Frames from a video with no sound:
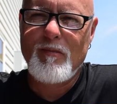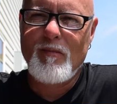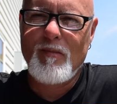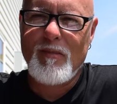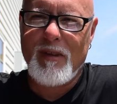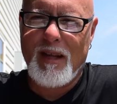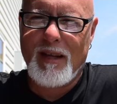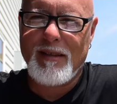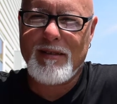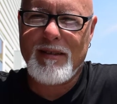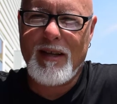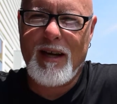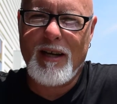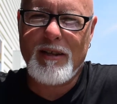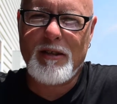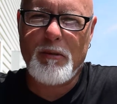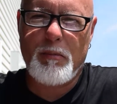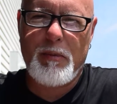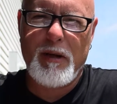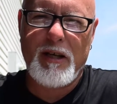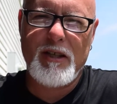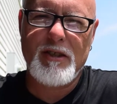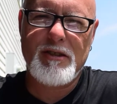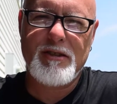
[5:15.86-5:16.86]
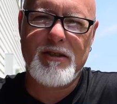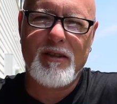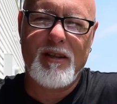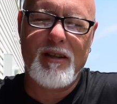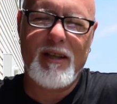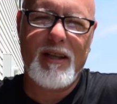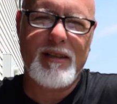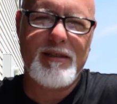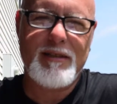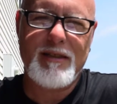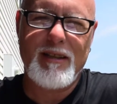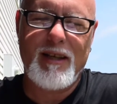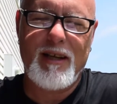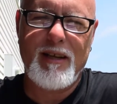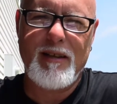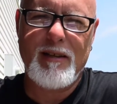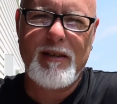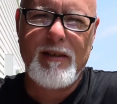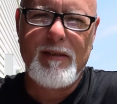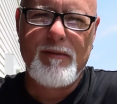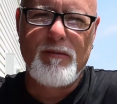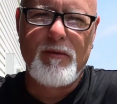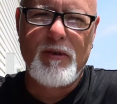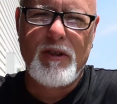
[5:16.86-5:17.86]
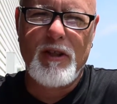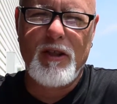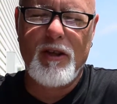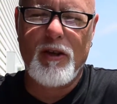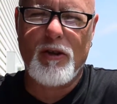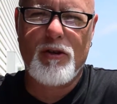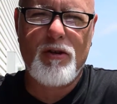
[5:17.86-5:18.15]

That's occupational. That's not, you know,